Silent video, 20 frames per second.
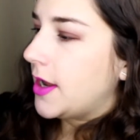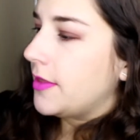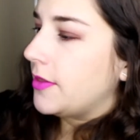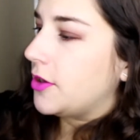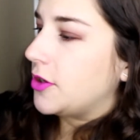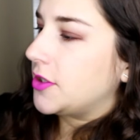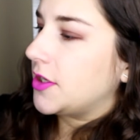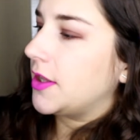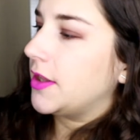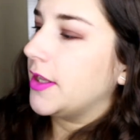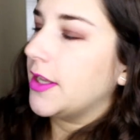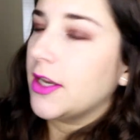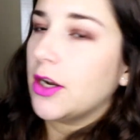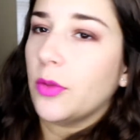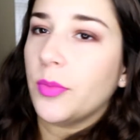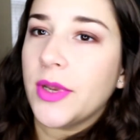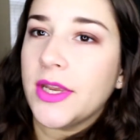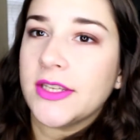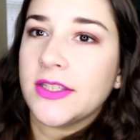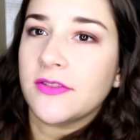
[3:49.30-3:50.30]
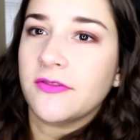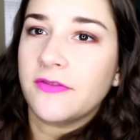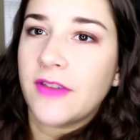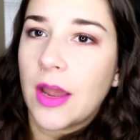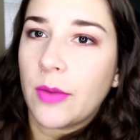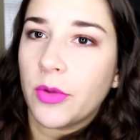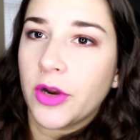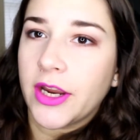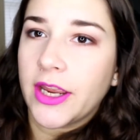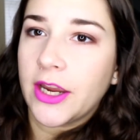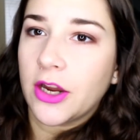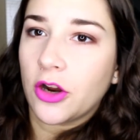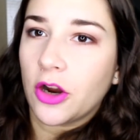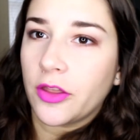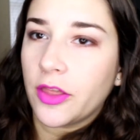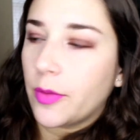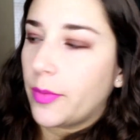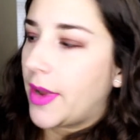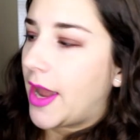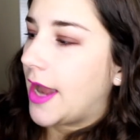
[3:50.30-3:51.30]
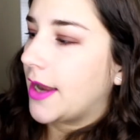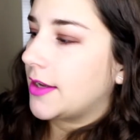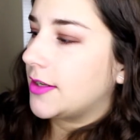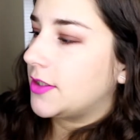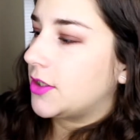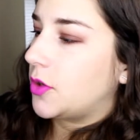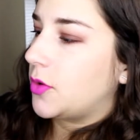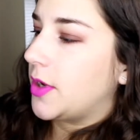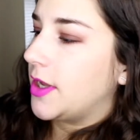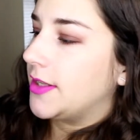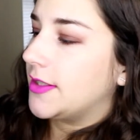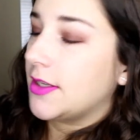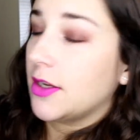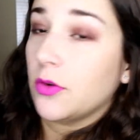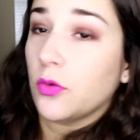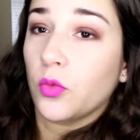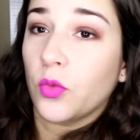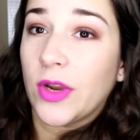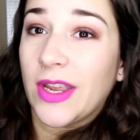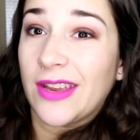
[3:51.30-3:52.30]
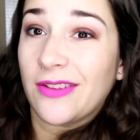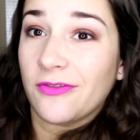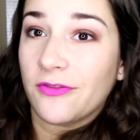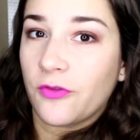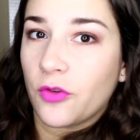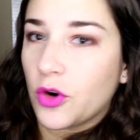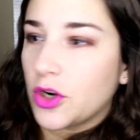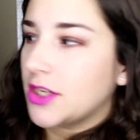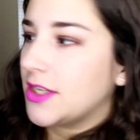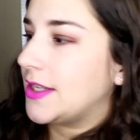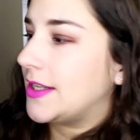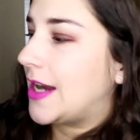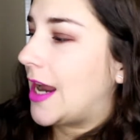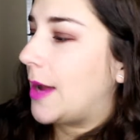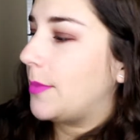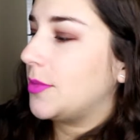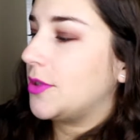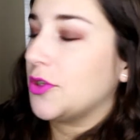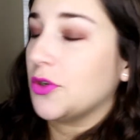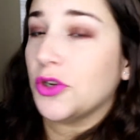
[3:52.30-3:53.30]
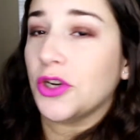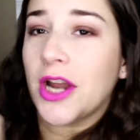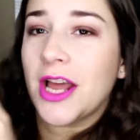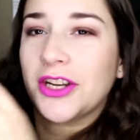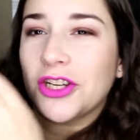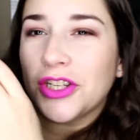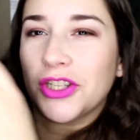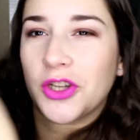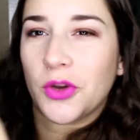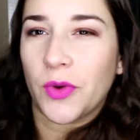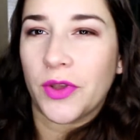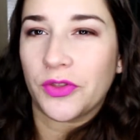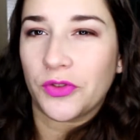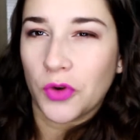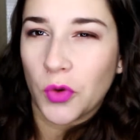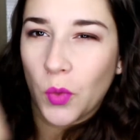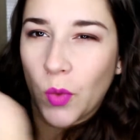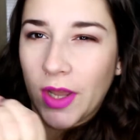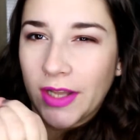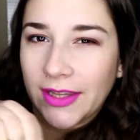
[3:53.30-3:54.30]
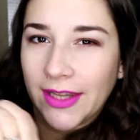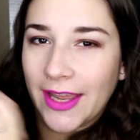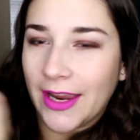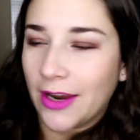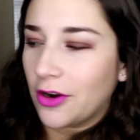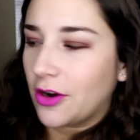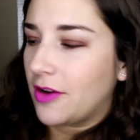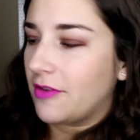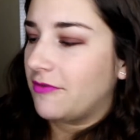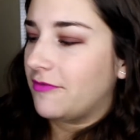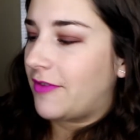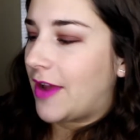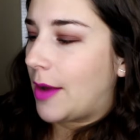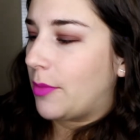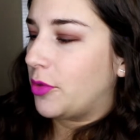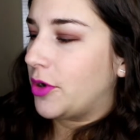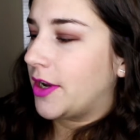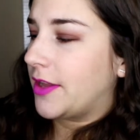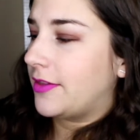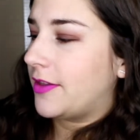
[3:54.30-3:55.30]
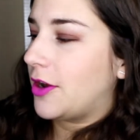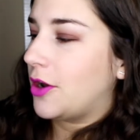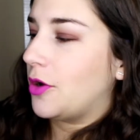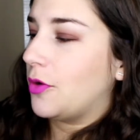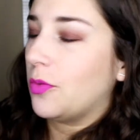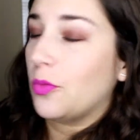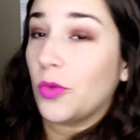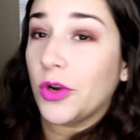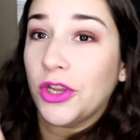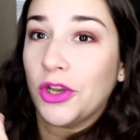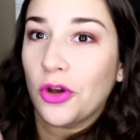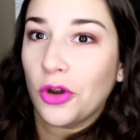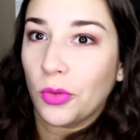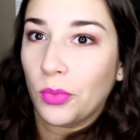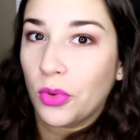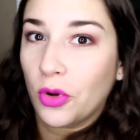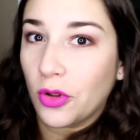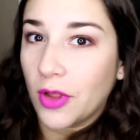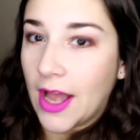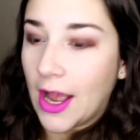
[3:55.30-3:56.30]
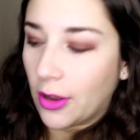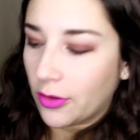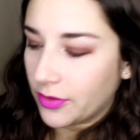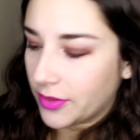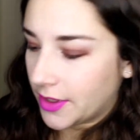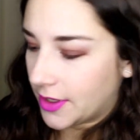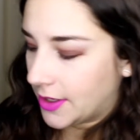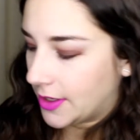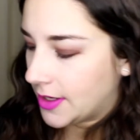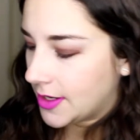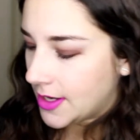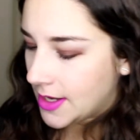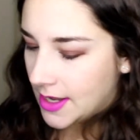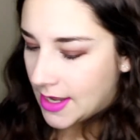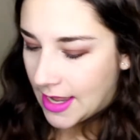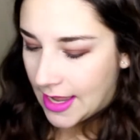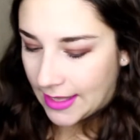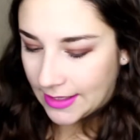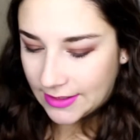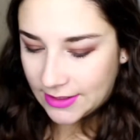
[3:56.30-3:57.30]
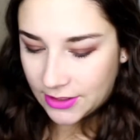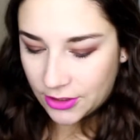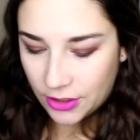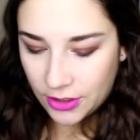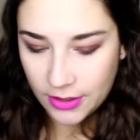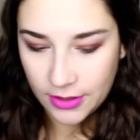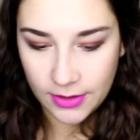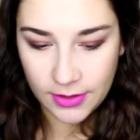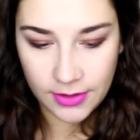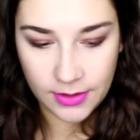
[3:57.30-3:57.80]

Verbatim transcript: there's a little piece of fabric here on the back so it's a reinforced snap so you're not just going through one layer of fabric there when you go to pull out the insert.